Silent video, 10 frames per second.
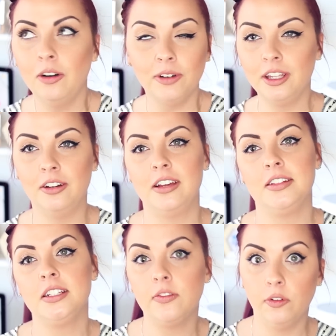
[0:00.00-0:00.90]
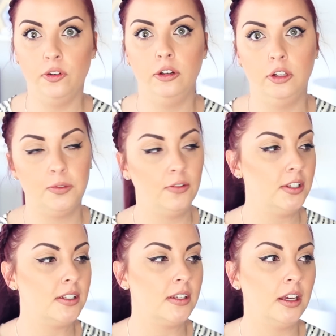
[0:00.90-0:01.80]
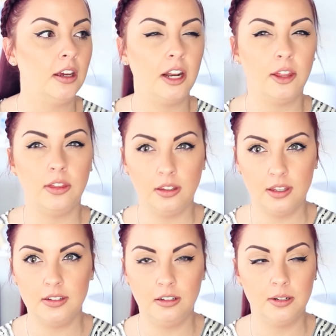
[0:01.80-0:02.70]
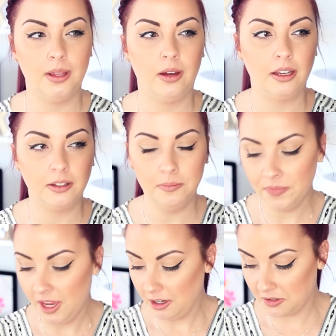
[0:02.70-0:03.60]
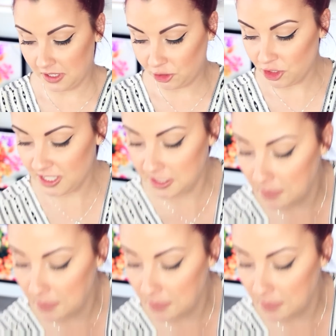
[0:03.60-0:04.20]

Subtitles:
Not really nice, except for Fruit Loops obviously, and I think these are going to be like them because I just